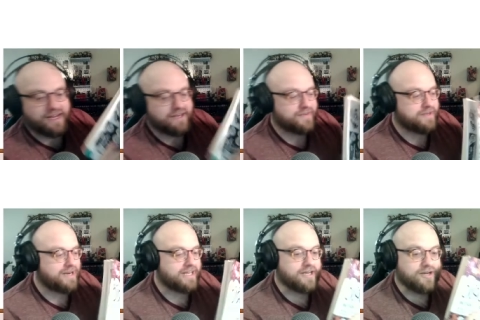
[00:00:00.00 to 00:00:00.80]
if
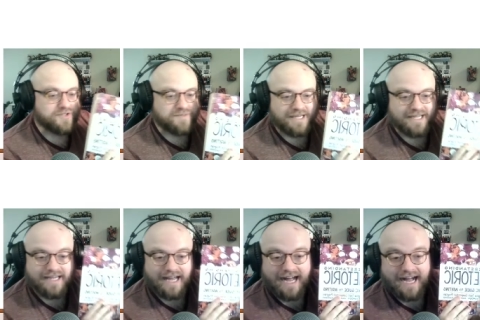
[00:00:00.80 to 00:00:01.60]
anybody knows me,
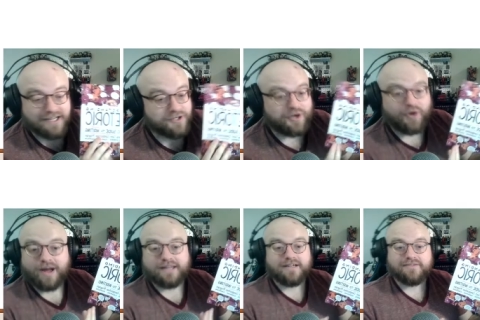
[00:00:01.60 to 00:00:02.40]
you know
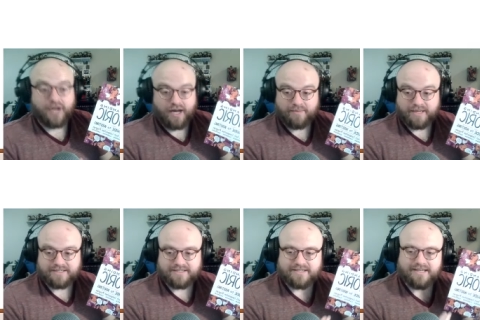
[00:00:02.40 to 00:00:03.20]
I love
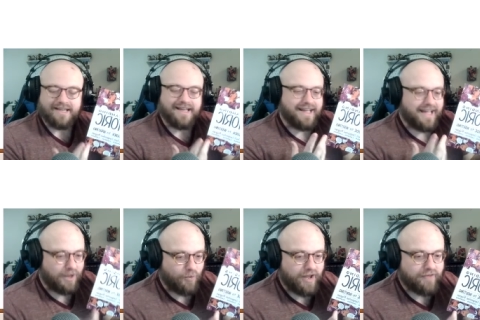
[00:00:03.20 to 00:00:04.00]
comics.
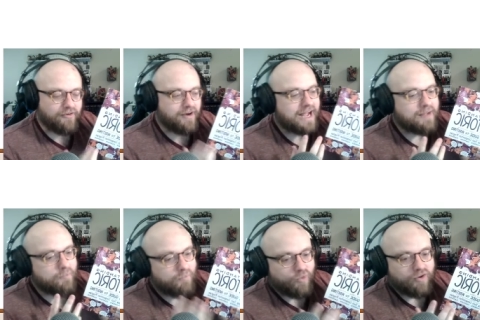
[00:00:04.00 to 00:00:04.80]
However, I'm
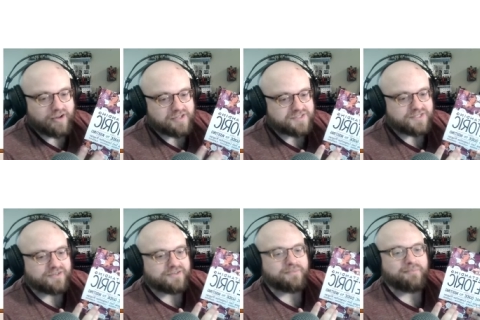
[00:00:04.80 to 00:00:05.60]
more
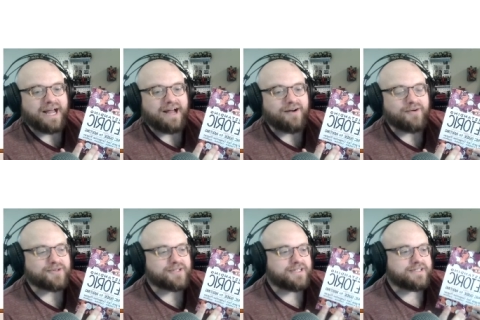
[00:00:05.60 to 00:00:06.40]
concerned
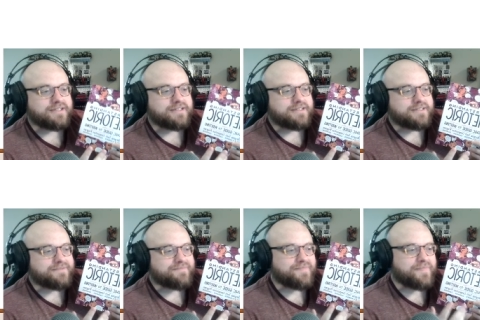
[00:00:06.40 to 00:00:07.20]
about
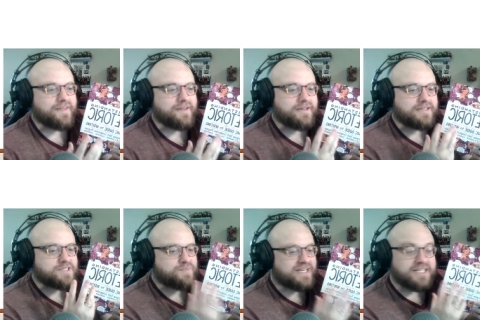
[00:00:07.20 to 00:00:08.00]

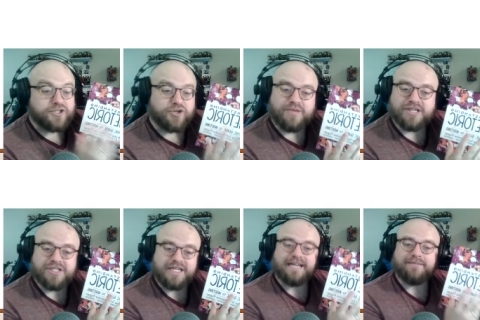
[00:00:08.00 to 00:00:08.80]
spending too much
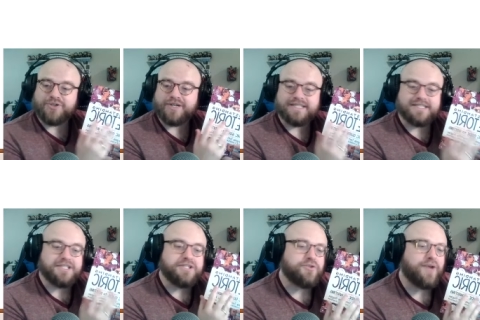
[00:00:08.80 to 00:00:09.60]
time trying to
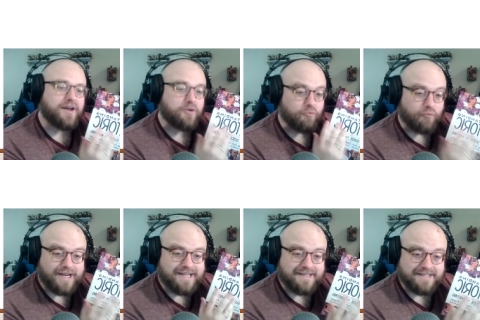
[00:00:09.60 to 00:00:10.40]
teach you how to
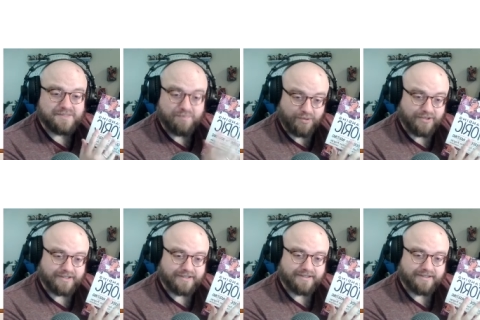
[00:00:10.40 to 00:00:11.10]
read this book